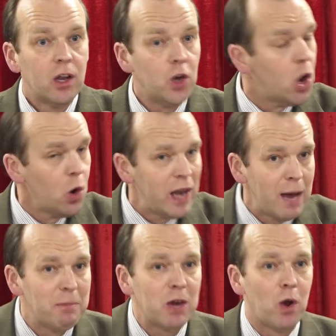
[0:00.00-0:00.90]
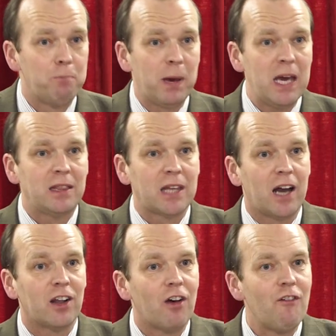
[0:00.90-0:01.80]
No, let me repeat
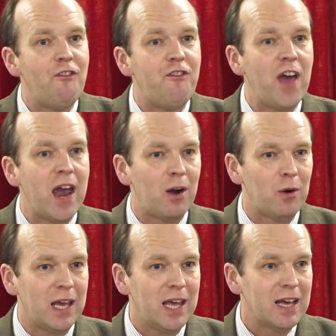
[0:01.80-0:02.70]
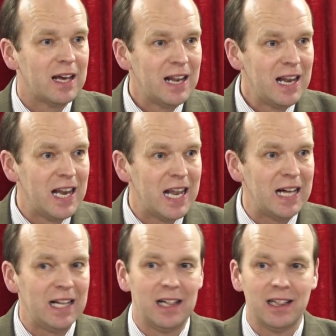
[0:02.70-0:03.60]
that. Very
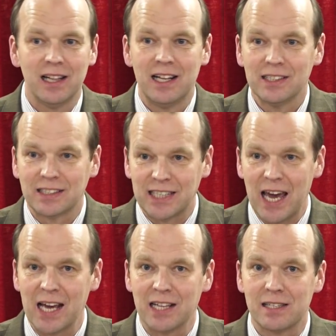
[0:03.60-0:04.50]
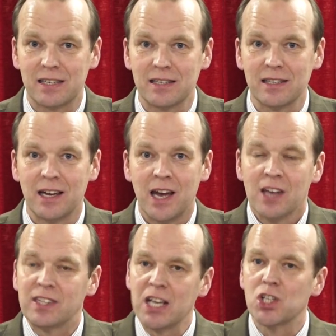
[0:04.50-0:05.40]
little things.
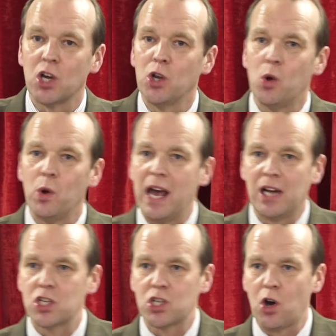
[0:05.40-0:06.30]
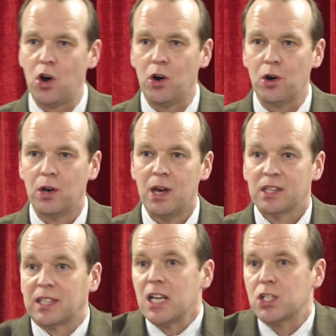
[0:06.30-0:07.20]
Things that no one else saw.
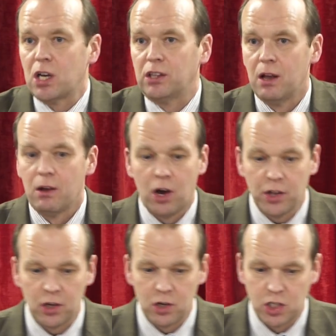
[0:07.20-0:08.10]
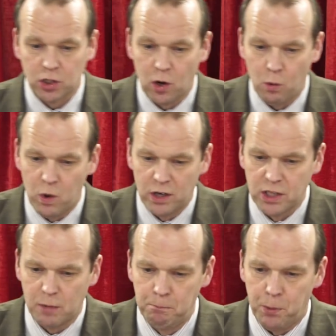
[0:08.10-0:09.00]
Things that others thought
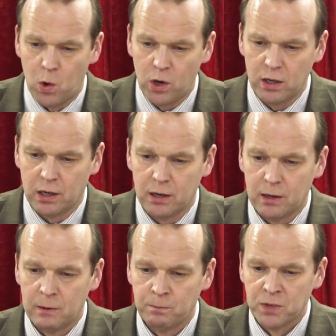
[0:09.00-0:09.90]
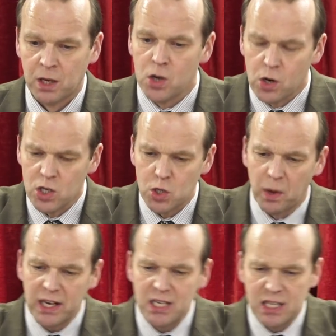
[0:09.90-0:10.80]
weren't important. Notice
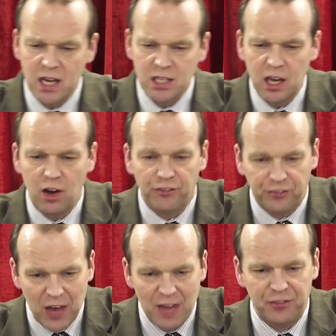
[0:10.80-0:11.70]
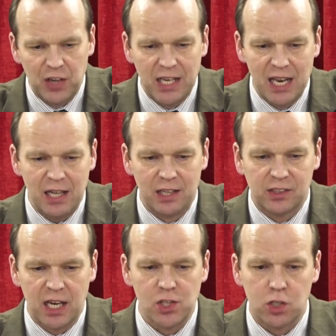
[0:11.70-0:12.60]
what he says here faithful in little
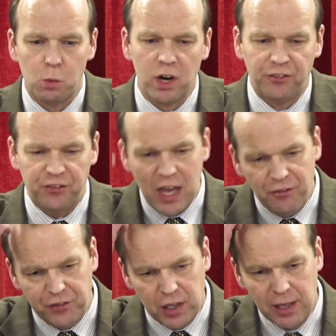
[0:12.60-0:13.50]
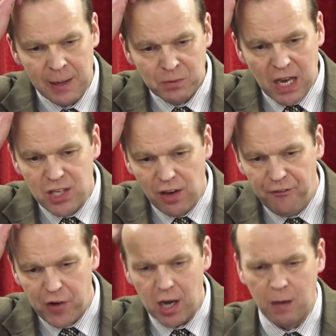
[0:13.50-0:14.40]
things. The word faithful is a
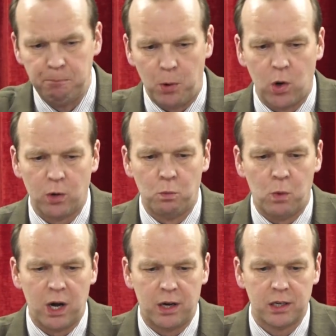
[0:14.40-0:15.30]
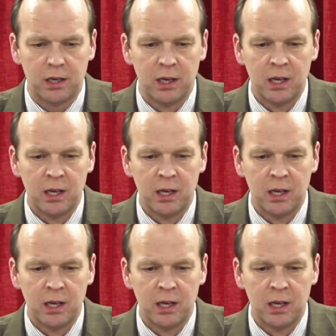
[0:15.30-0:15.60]
very important word.